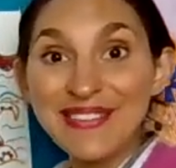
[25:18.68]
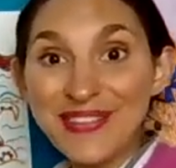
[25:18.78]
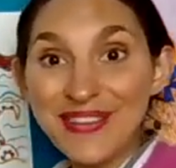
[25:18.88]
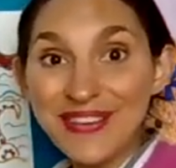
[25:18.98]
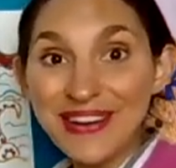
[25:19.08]

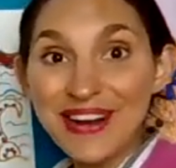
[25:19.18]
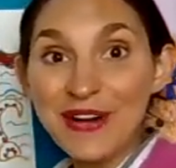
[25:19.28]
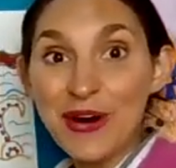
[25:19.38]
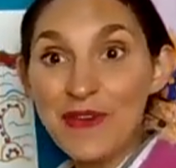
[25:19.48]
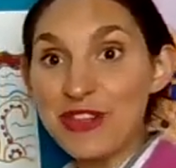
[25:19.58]
for an
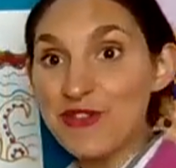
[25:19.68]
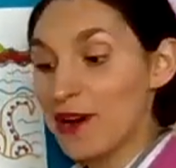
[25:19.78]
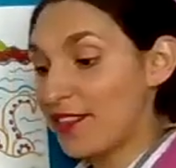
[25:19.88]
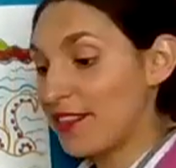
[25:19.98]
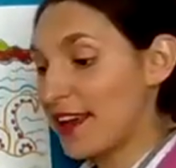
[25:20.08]
orange
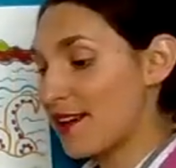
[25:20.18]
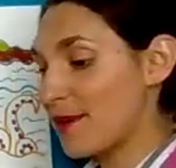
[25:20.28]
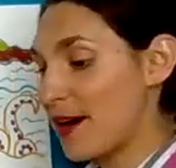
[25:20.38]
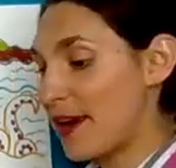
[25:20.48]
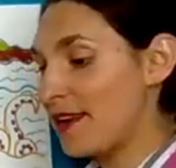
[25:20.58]
one like
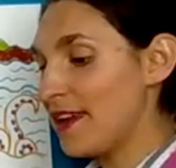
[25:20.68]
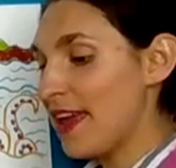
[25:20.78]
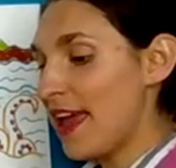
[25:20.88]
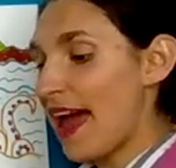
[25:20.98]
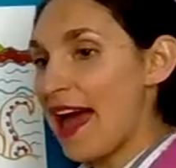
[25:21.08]
mine.
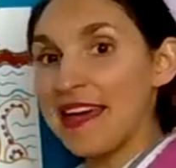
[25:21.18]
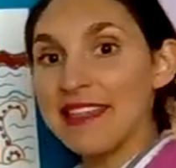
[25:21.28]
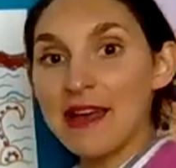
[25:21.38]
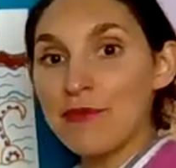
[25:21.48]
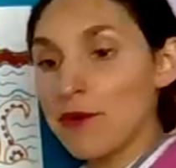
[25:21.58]
Hey
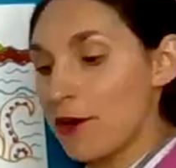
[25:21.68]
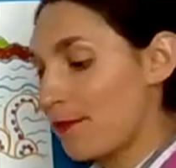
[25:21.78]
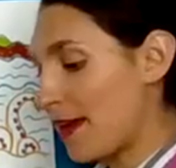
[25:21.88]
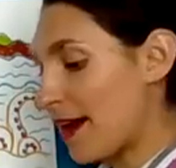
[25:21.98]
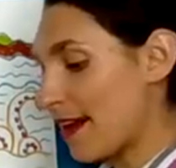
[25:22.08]
there,
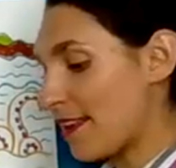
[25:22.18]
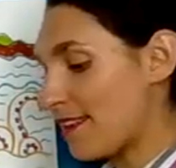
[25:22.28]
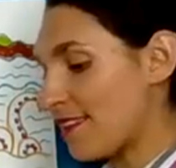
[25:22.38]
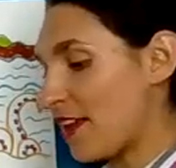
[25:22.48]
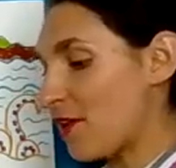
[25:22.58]
Ruby, I can
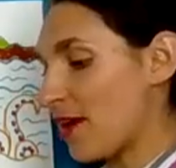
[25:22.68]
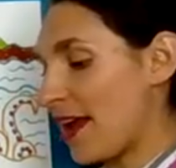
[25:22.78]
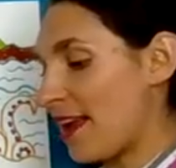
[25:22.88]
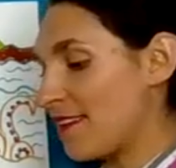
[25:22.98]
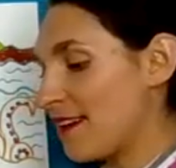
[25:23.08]
see your
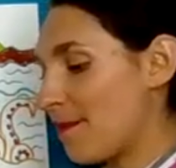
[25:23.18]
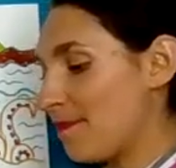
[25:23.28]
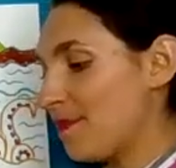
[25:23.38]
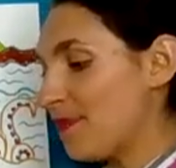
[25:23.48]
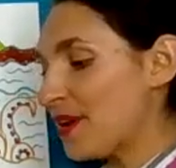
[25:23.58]
hand up.
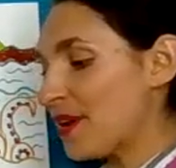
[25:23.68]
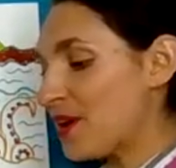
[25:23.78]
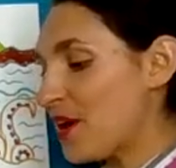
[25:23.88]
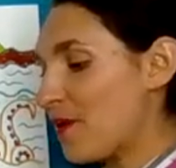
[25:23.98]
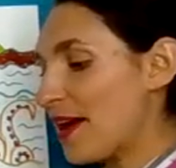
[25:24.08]

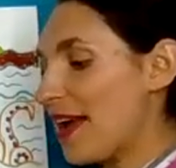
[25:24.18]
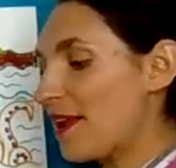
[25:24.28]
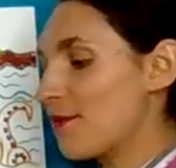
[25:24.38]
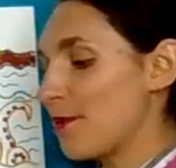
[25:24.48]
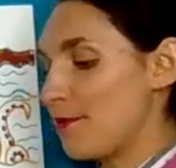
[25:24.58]
Go
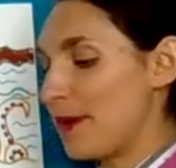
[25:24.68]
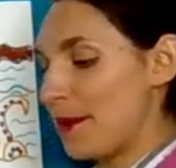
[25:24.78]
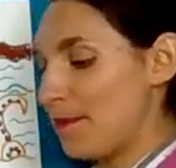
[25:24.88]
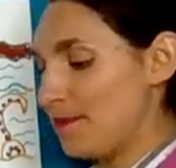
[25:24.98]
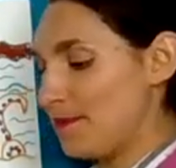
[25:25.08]
ahead,
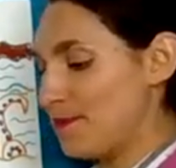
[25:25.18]
Ruby.